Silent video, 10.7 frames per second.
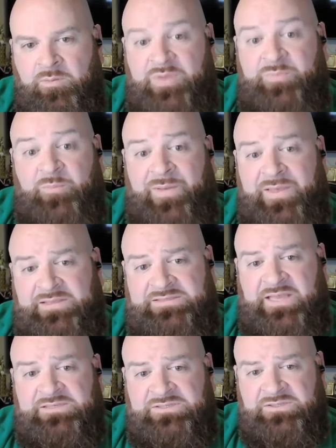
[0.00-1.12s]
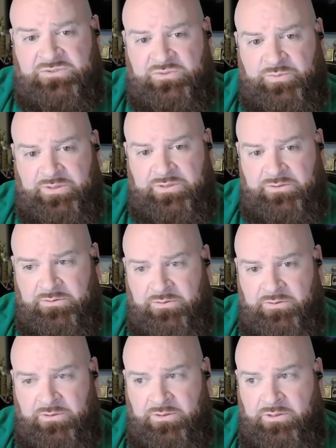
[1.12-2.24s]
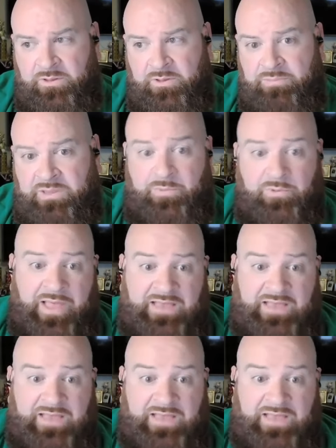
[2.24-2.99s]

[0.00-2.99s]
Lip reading: People pay attention to it. People